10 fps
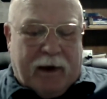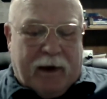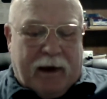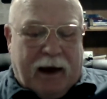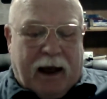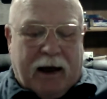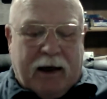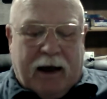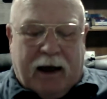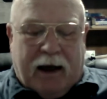
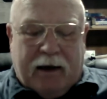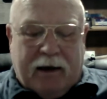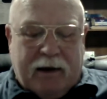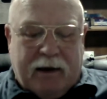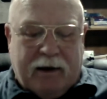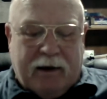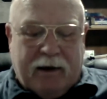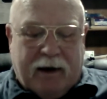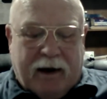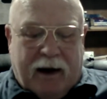And
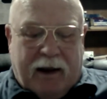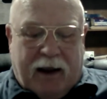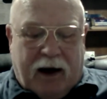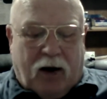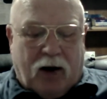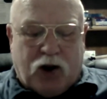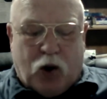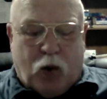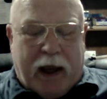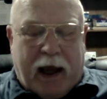then
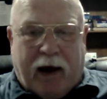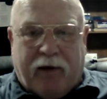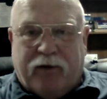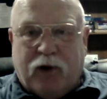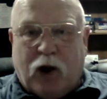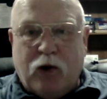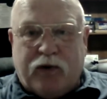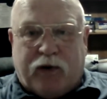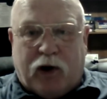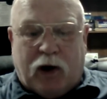also we have loans
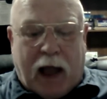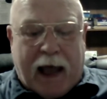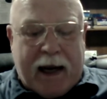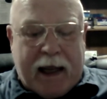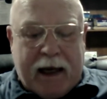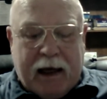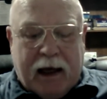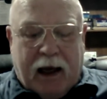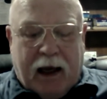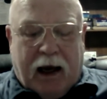for lighting,
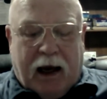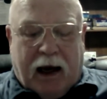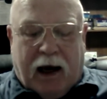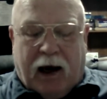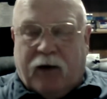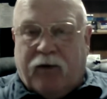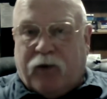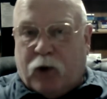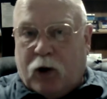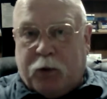
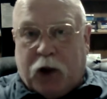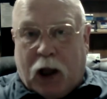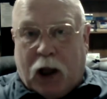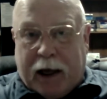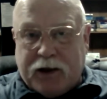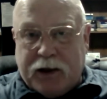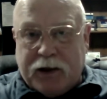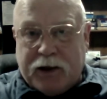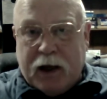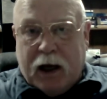for
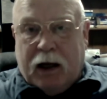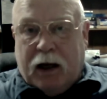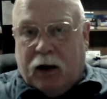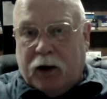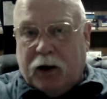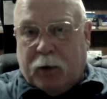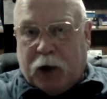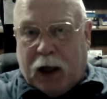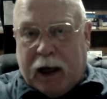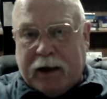appliances. Now on the
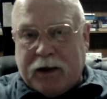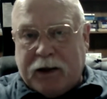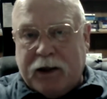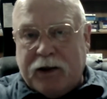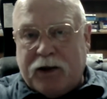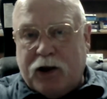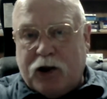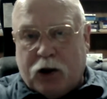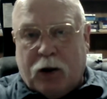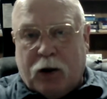appliances, the
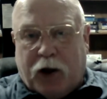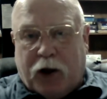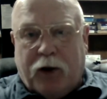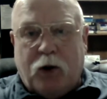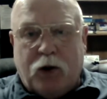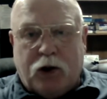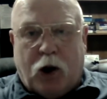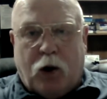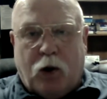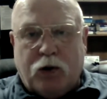term on those
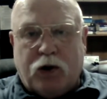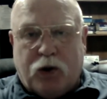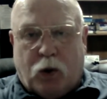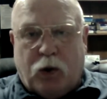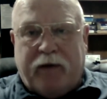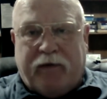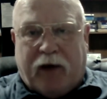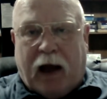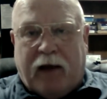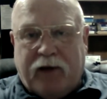loans is only
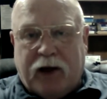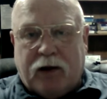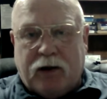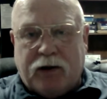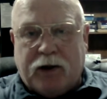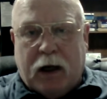5 years.